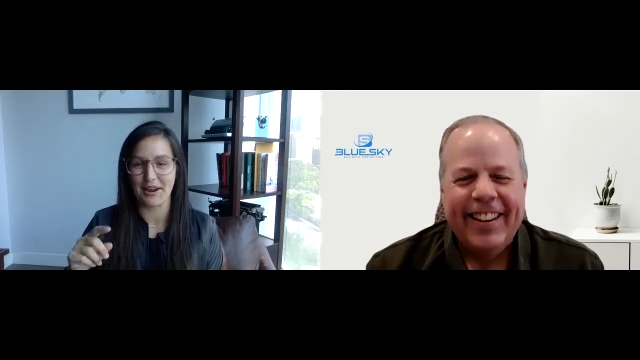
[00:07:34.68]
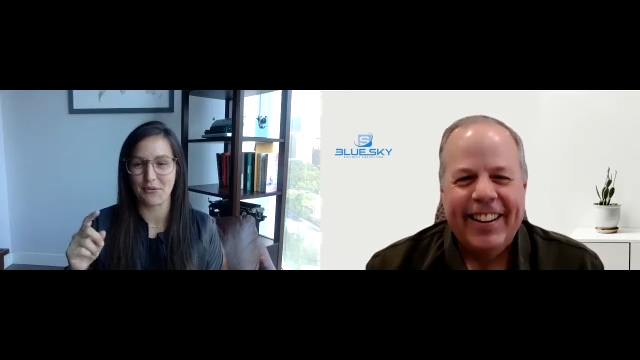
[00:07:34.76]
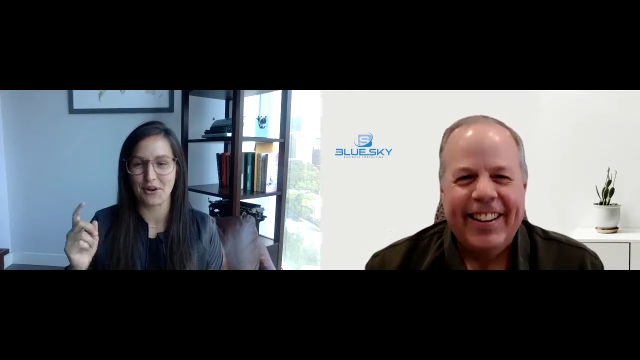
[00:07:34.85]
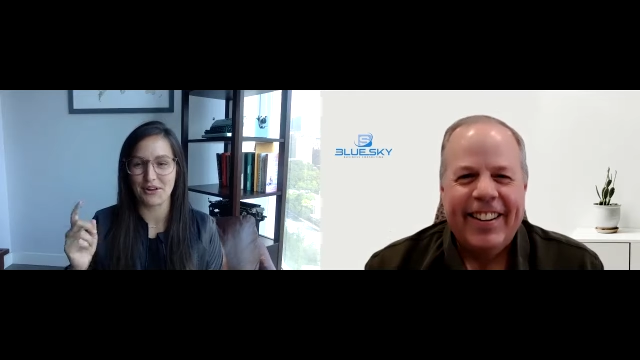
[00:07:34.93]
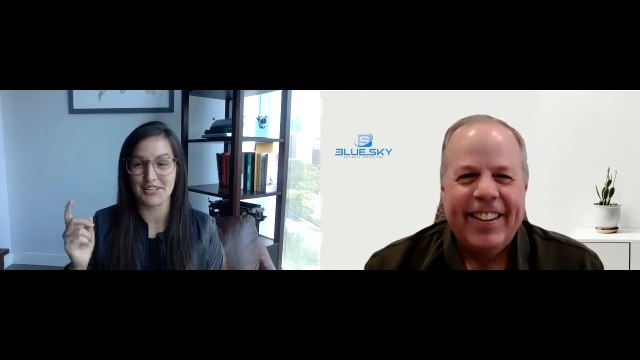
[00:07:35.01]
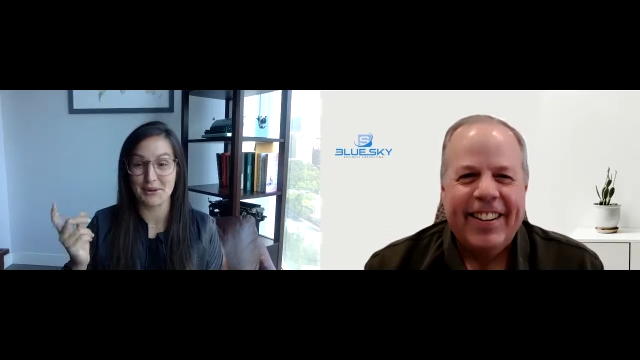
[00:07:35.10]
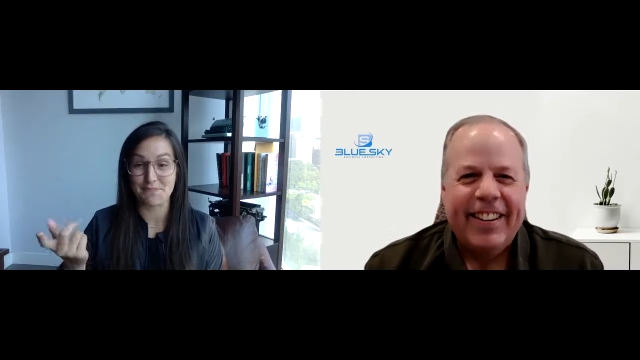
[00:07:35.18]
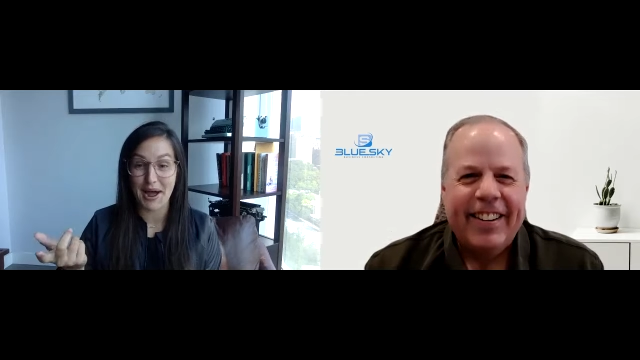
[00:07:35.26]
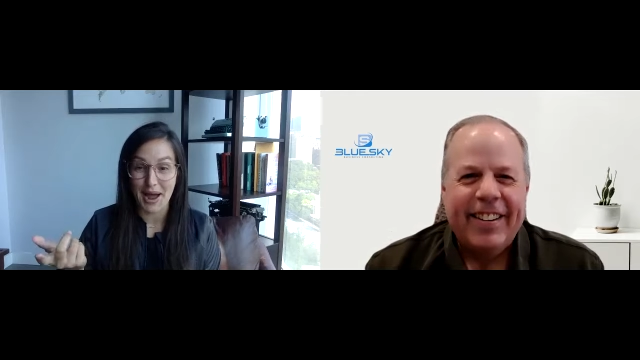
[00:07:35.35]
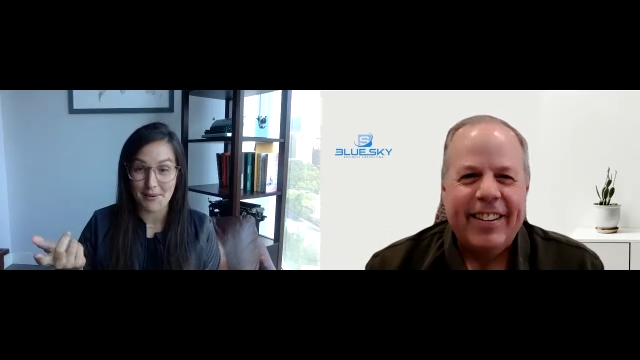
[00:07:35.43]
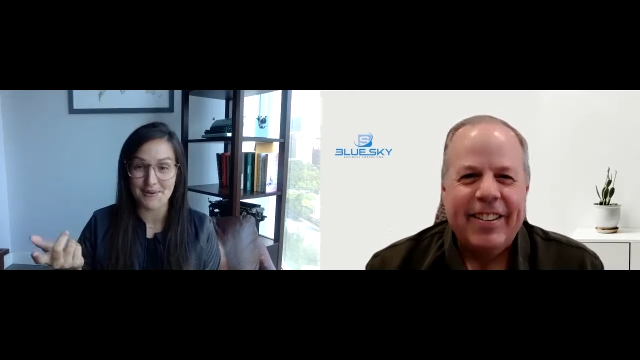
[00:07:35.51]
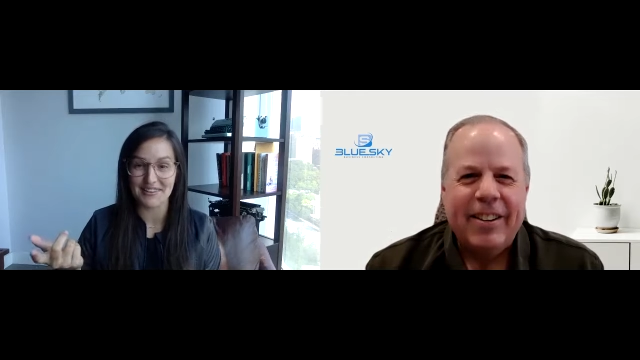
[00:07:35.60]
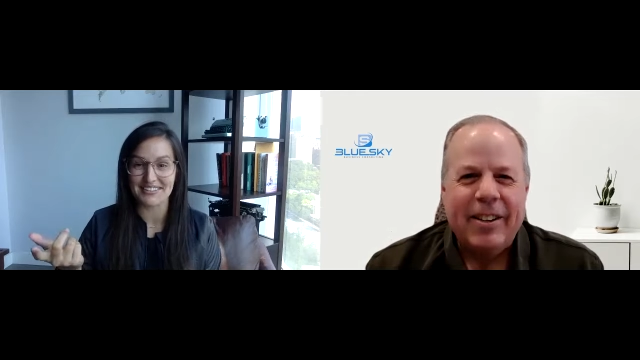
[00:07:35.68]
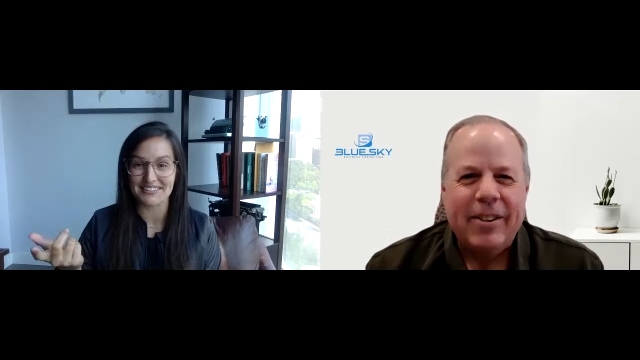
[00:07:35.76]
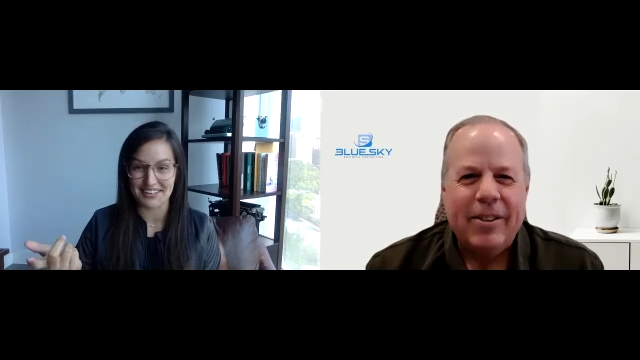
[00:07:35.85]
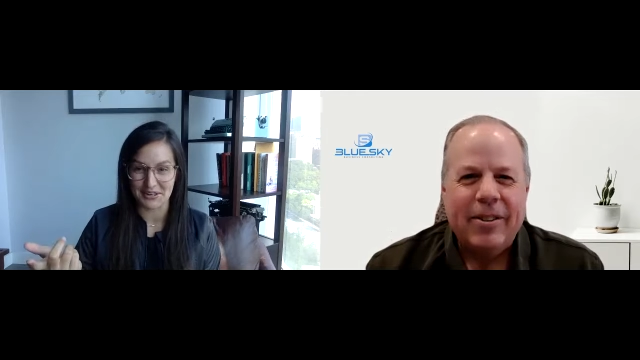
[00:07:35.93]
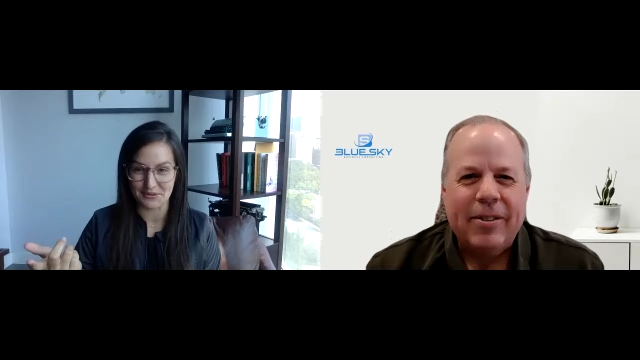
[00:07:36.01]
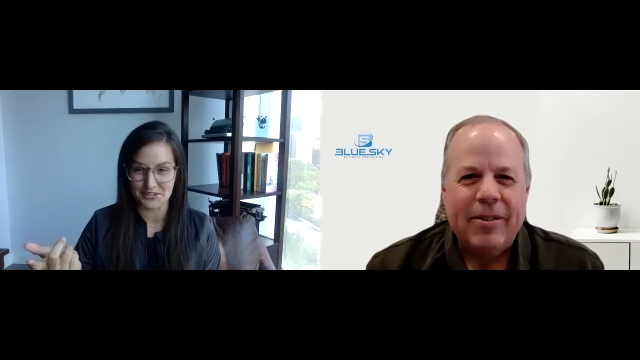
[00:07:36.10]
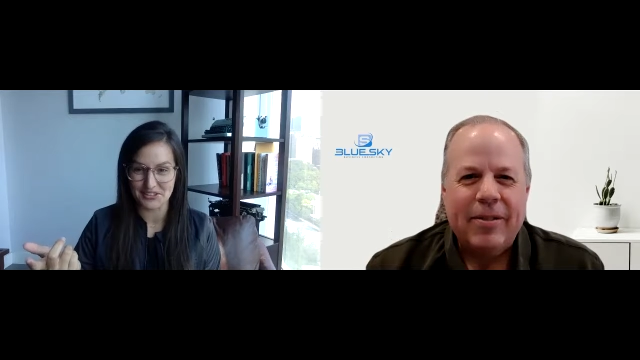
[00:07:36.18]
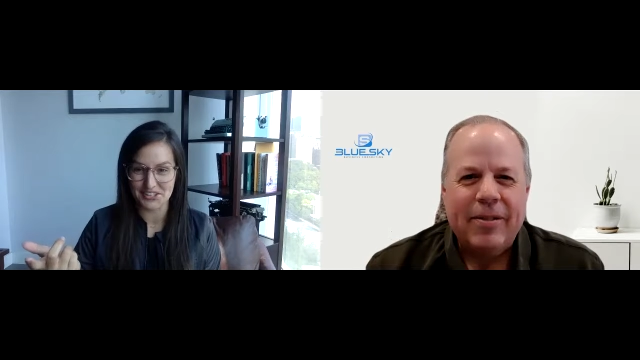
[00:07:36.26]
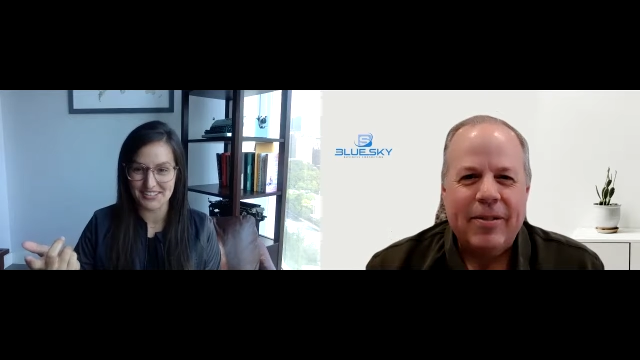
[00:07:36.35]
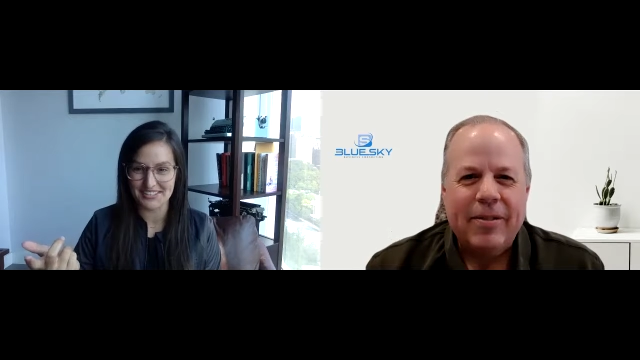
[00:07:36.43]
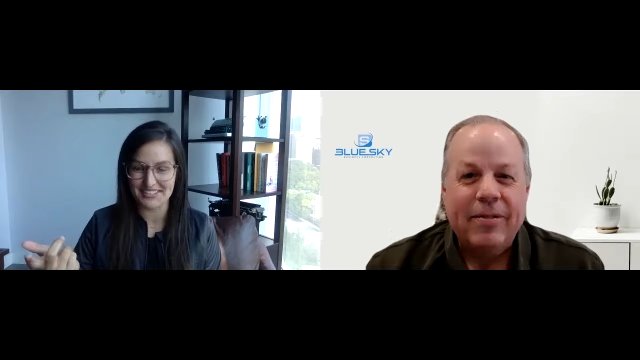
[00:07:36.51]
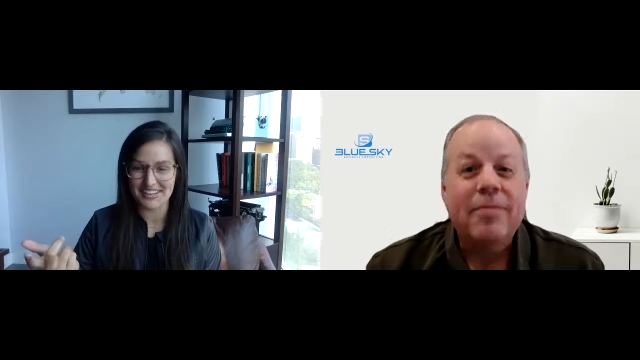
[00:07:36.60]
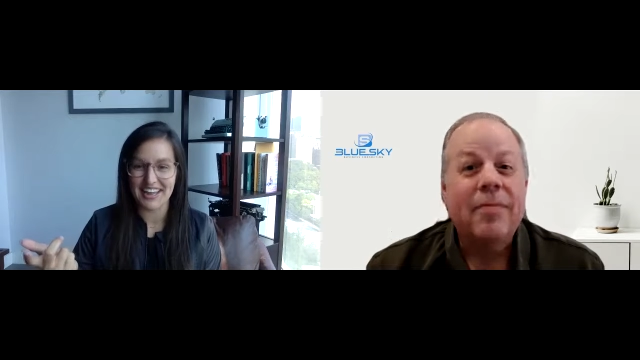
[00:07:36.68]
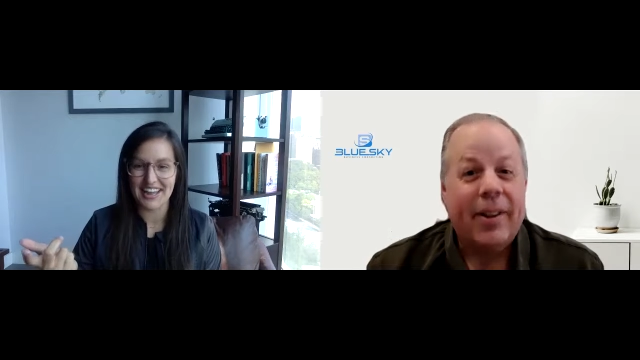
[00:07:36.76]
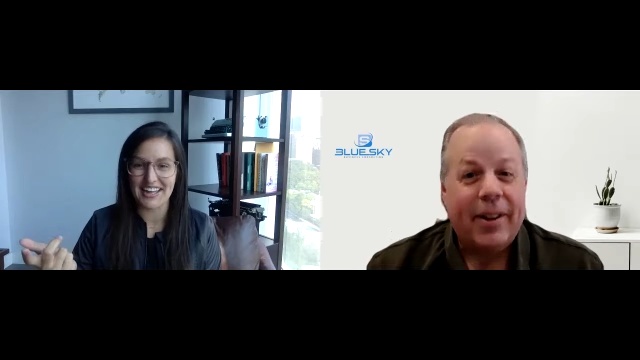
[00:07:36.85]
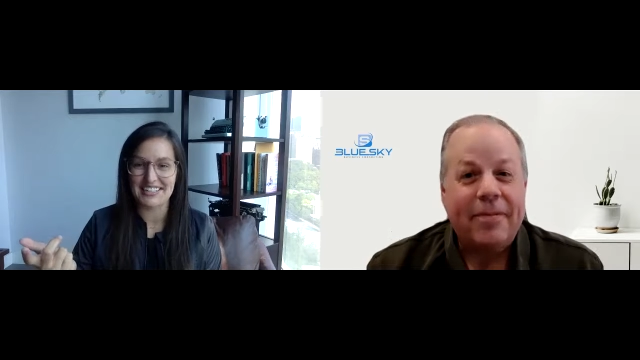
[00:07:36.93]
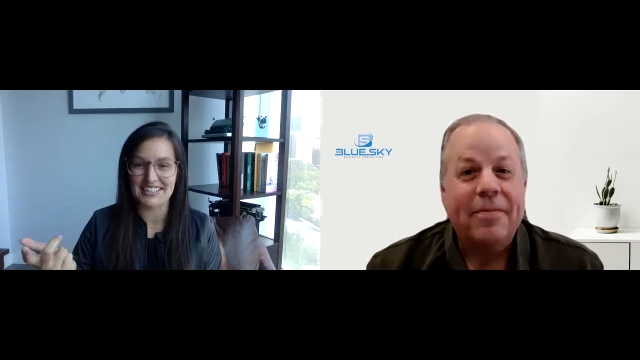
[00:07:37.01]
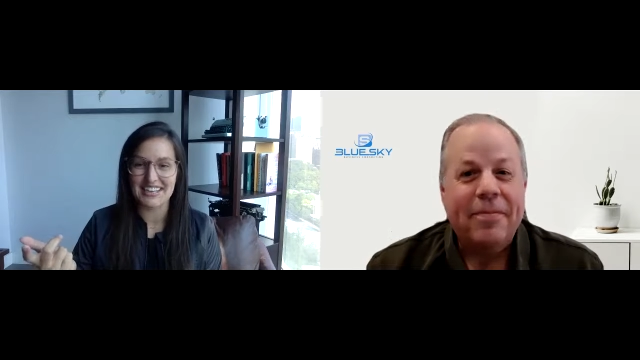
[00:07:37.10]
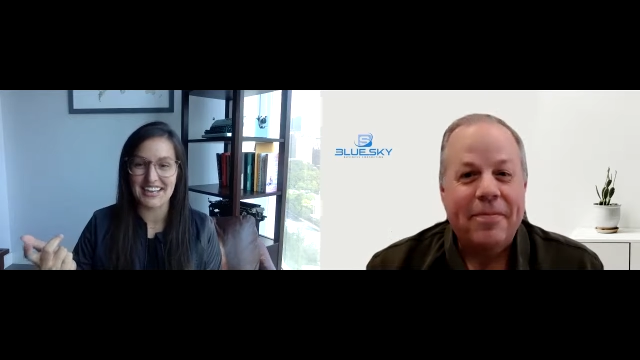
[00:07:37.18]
Speaker 1: I worked at Potbelly Sandwiches and